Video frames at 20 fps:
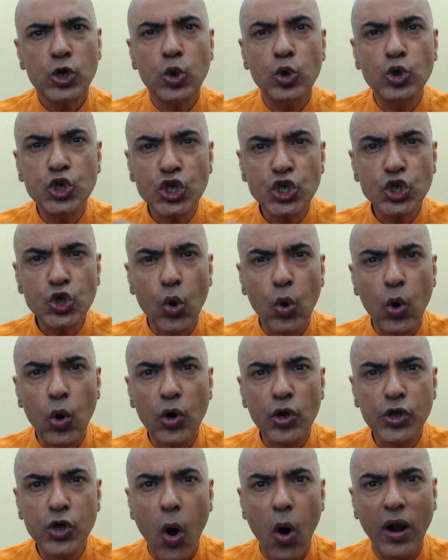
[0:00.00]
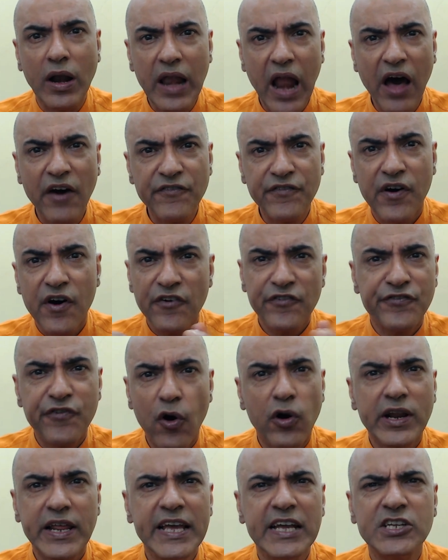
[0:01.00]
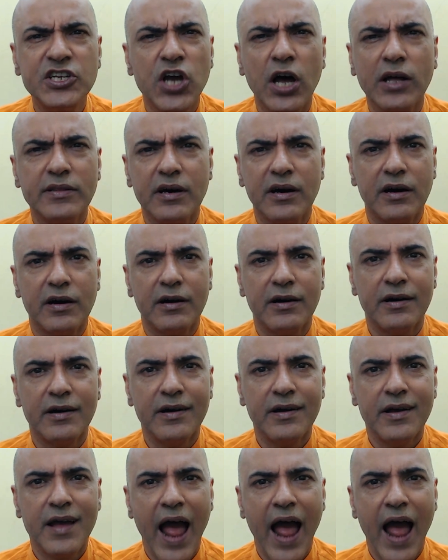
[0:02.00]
to show your love for each other.